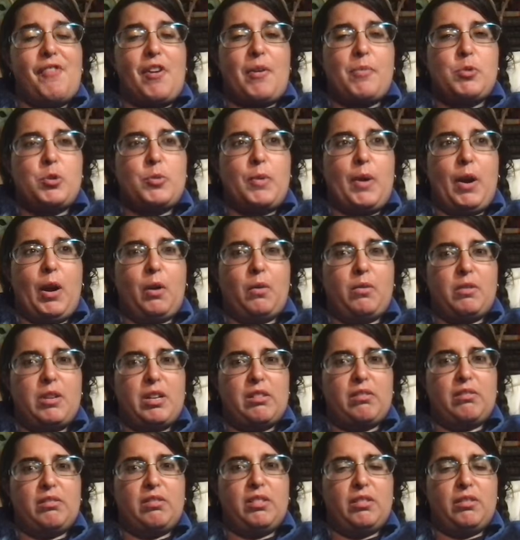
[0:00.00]
I'm doing a read
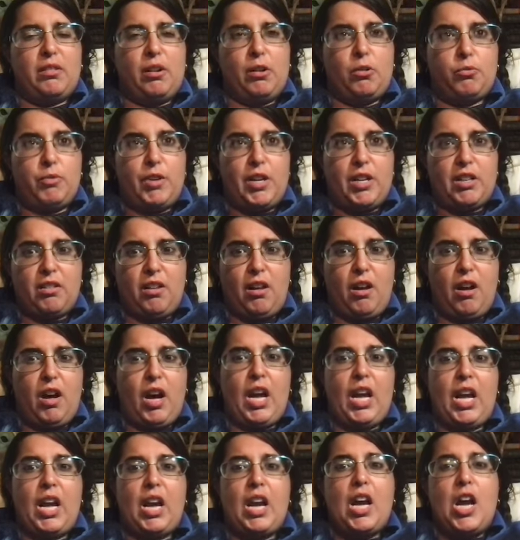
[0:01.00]
a read
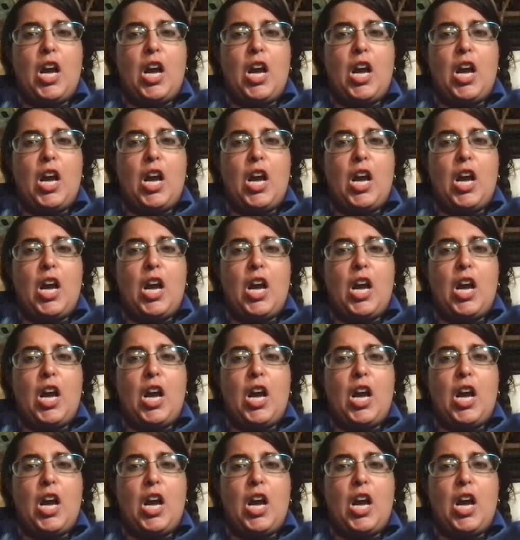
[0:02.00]
along